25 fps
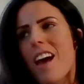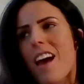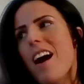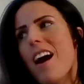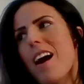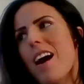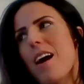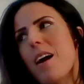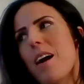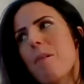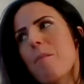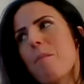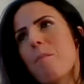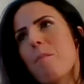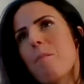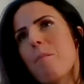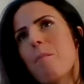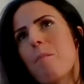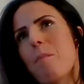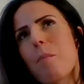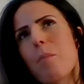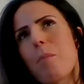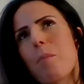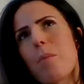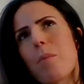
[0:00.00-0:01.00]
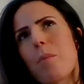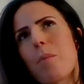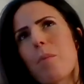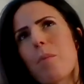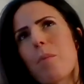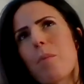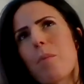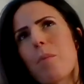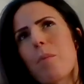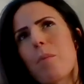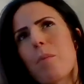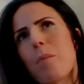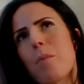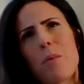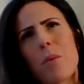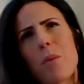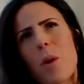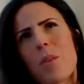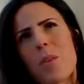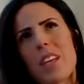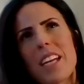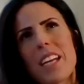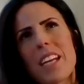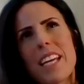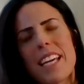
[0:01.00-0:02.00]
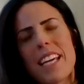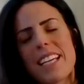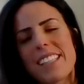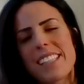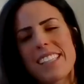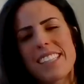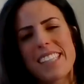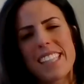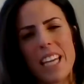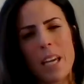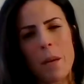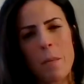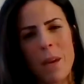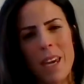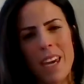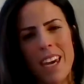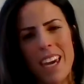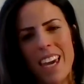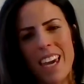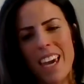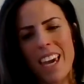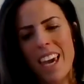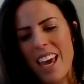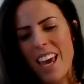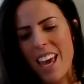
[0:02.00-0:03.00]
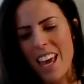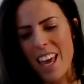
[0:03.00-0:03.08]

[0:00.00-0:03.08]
My brother had wrote that he could see me